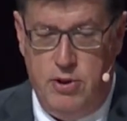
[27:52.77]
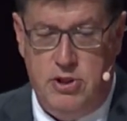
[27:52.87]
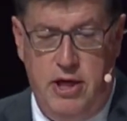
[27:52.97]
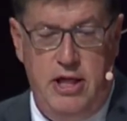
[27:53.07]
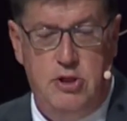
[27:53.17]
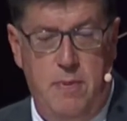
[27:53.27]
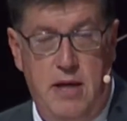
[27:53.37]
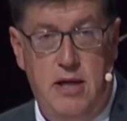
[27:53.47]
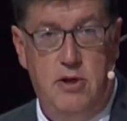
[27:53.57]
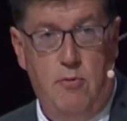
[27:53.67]
which leads
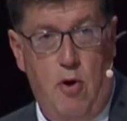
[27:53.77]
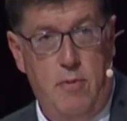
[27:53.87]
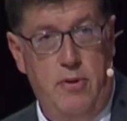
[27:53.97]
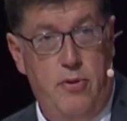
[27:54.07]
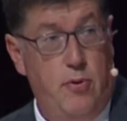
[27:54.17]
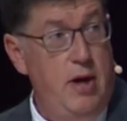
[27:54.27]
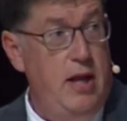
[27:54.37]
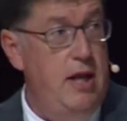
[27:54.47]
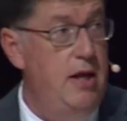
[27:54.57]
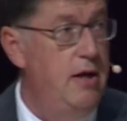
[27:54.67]
me to Romans
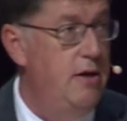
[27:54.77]
3.